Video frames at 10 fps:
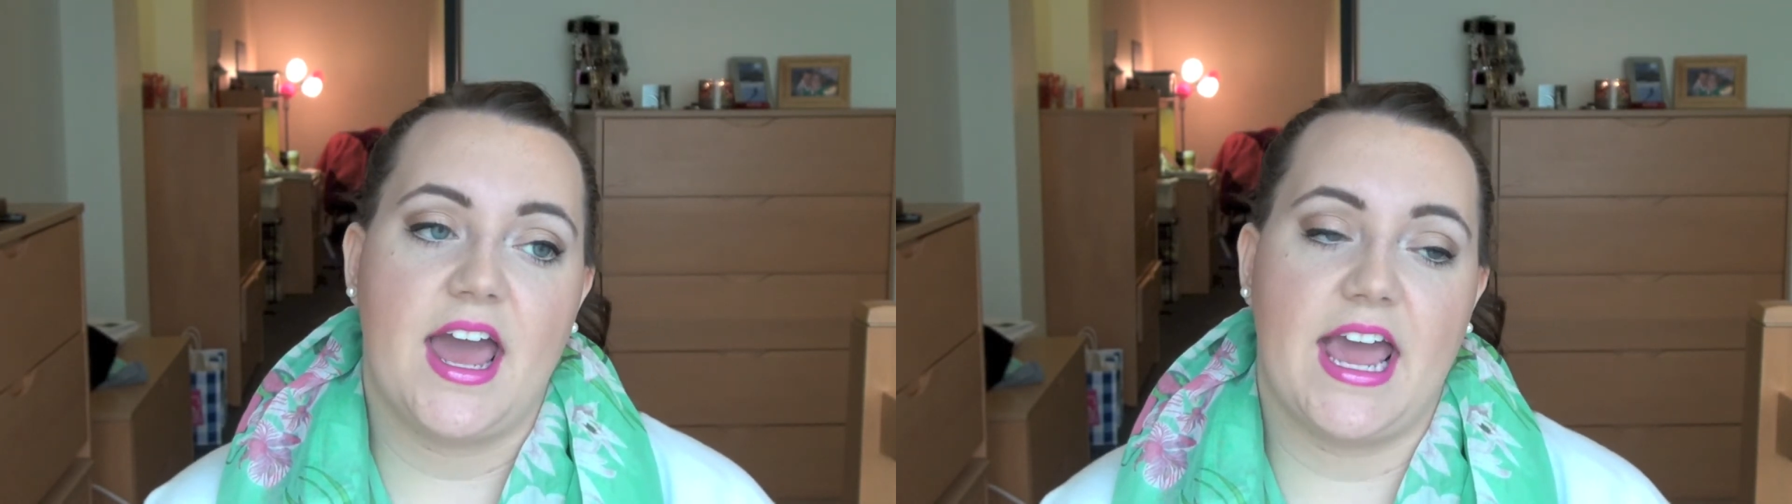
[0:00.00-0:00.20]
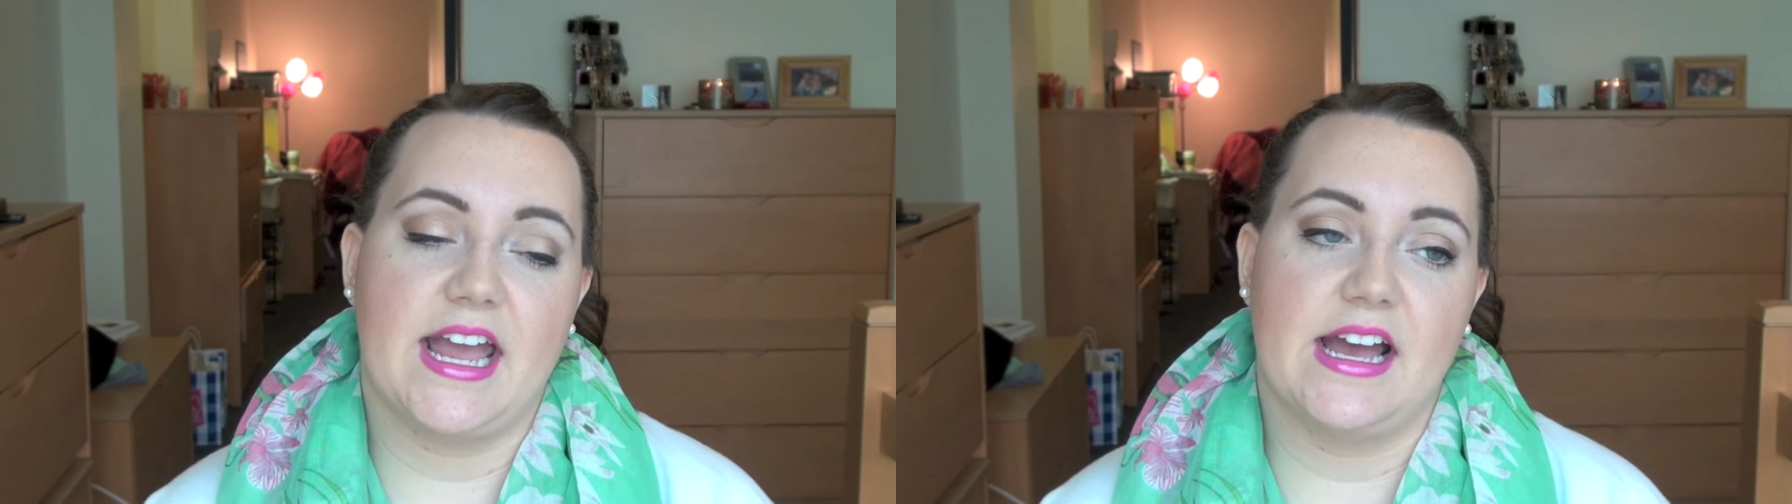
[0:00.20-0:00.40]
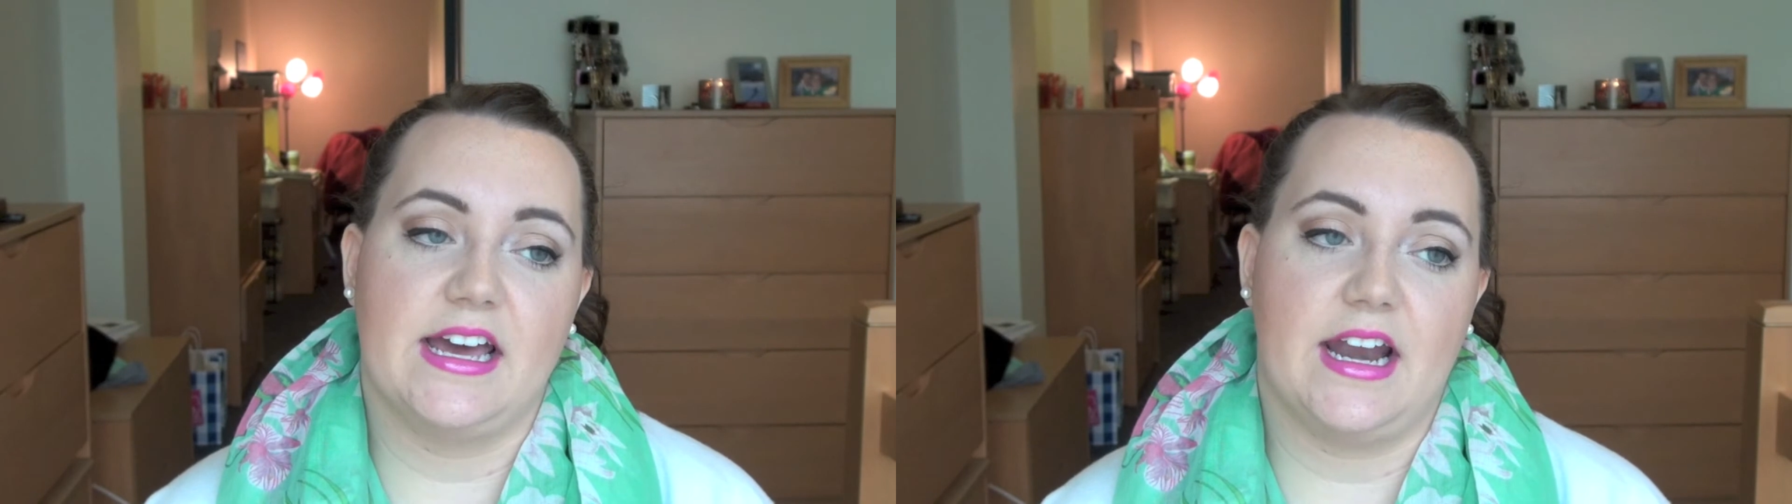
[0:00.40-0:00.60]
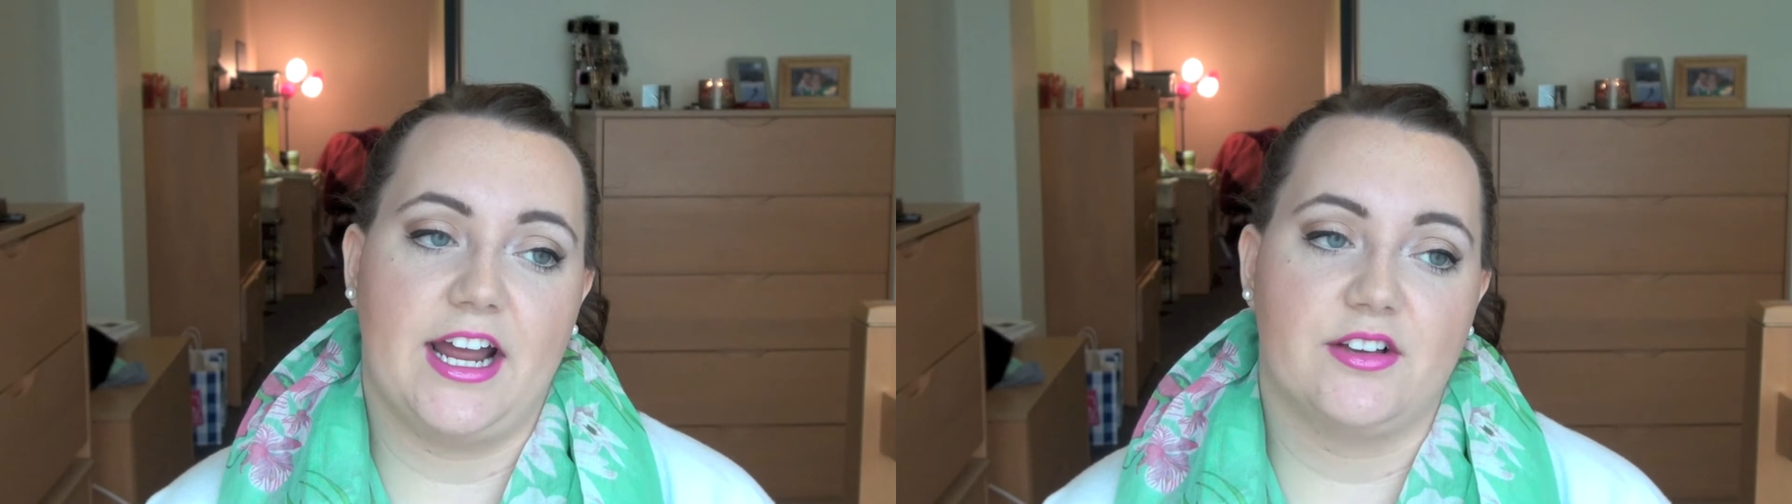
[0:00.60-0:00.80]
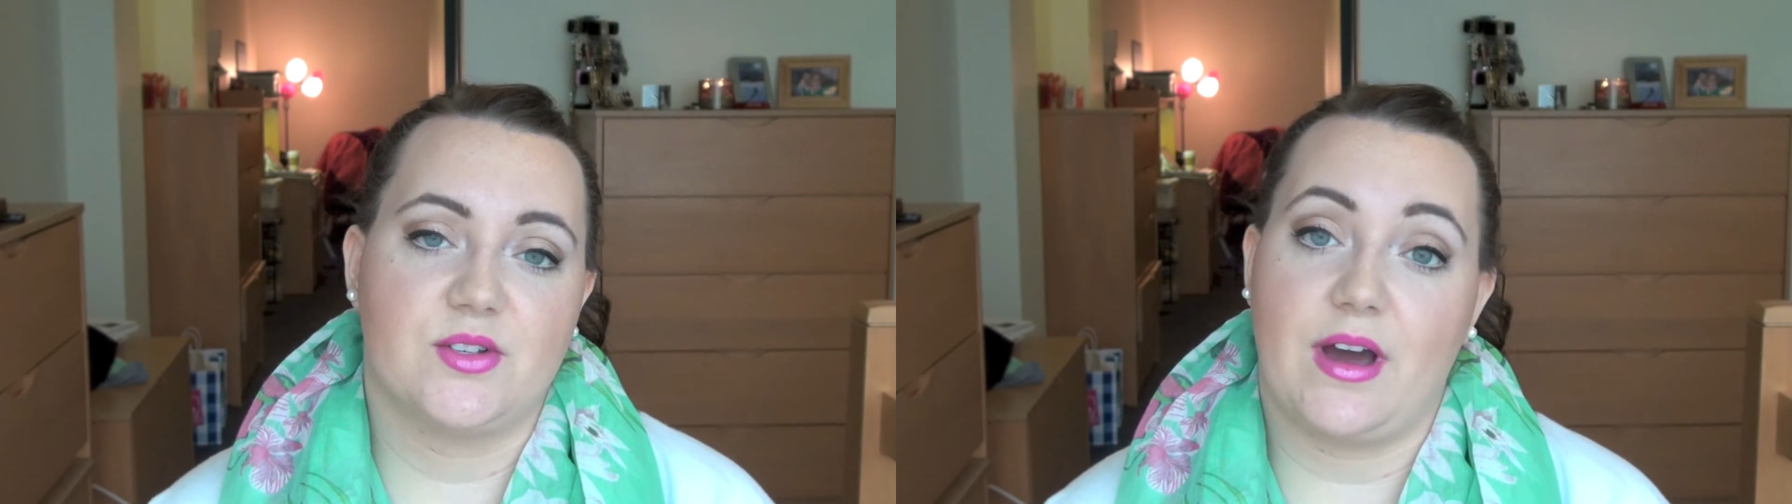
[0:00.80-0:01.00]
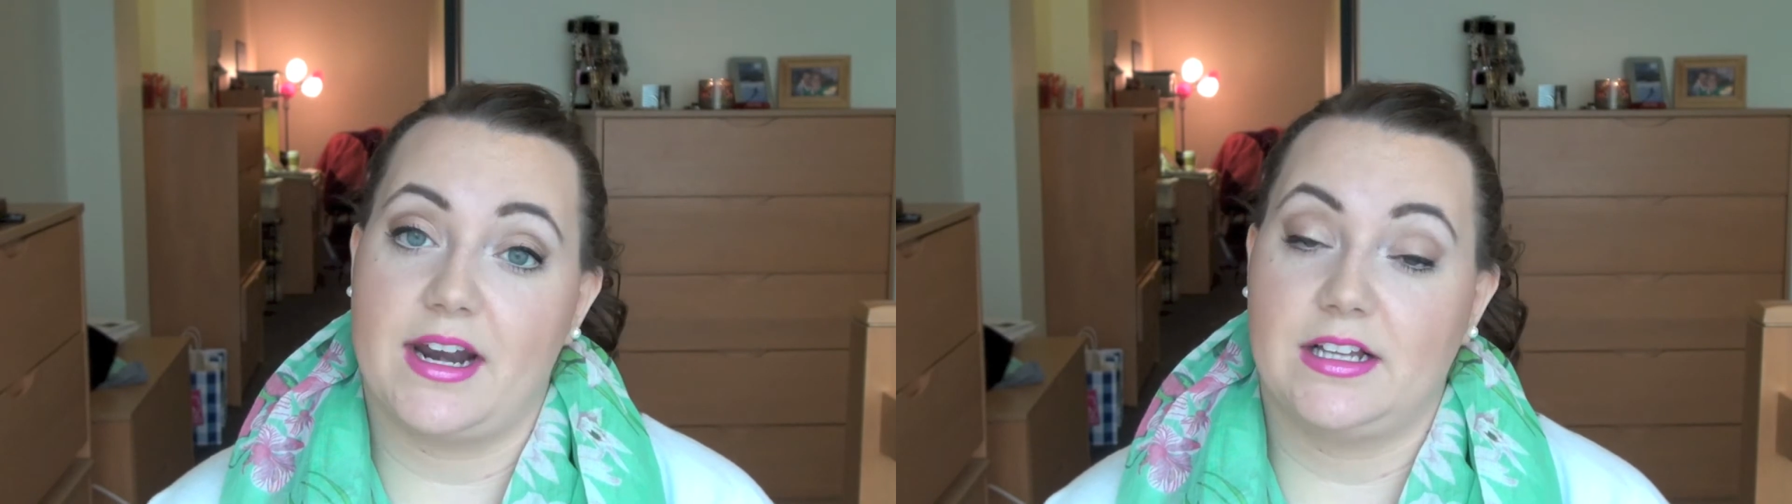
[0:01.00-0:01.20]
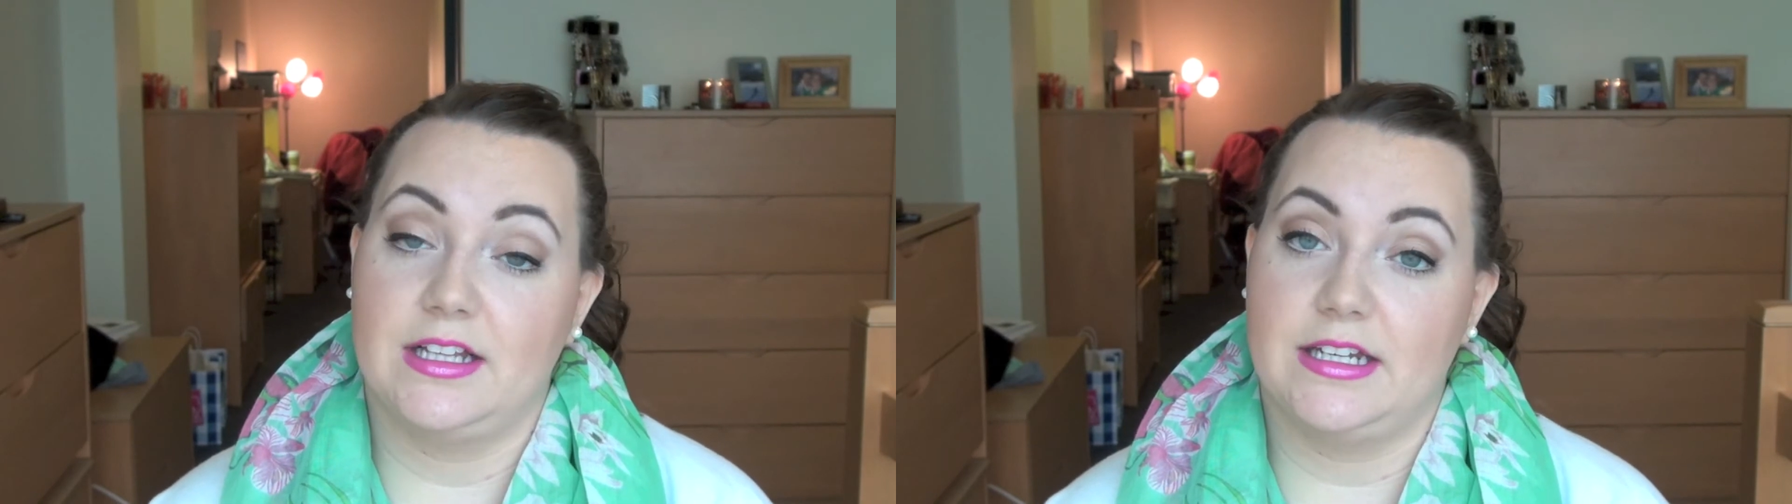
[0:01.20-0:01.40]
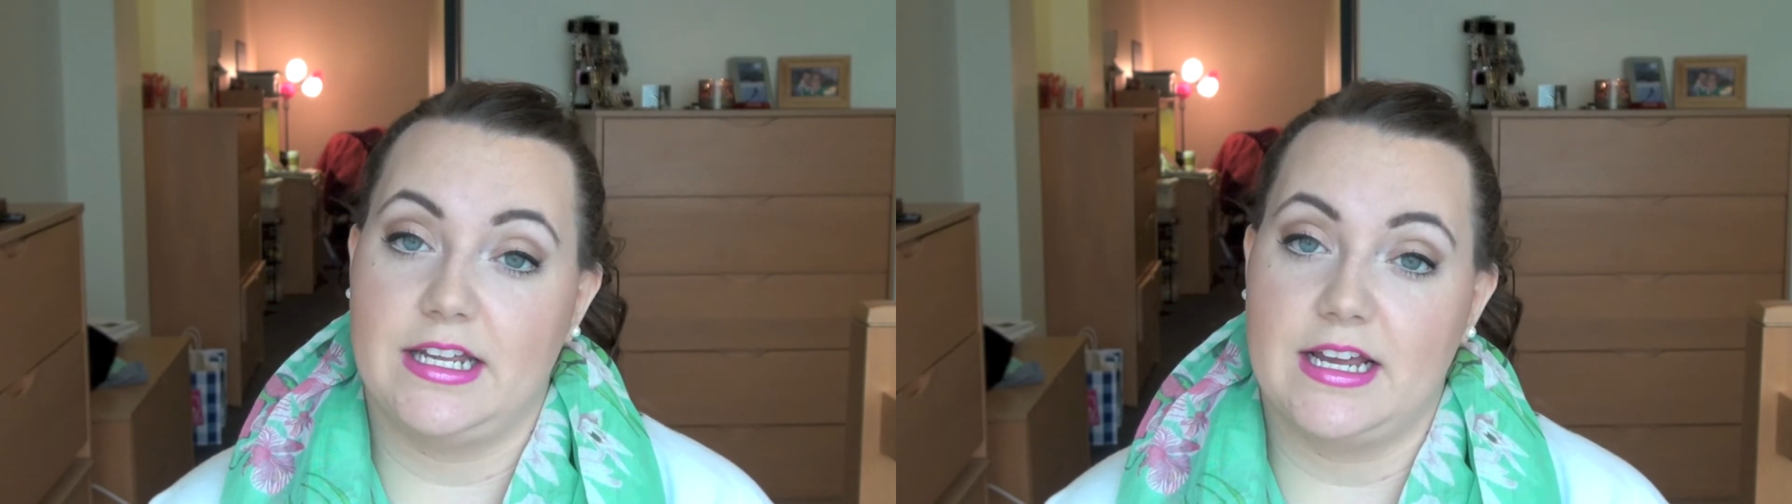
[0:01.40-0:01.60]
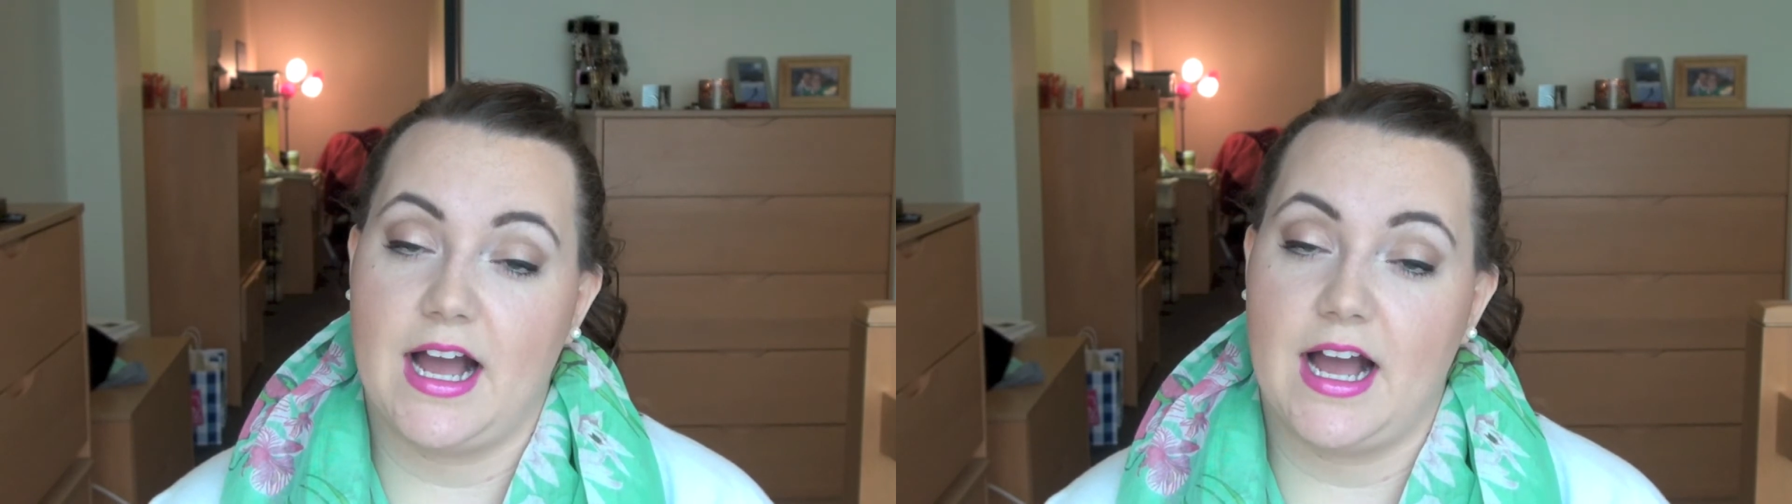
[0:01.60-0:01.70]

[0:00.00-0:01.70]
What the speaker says: and I also got a Clinique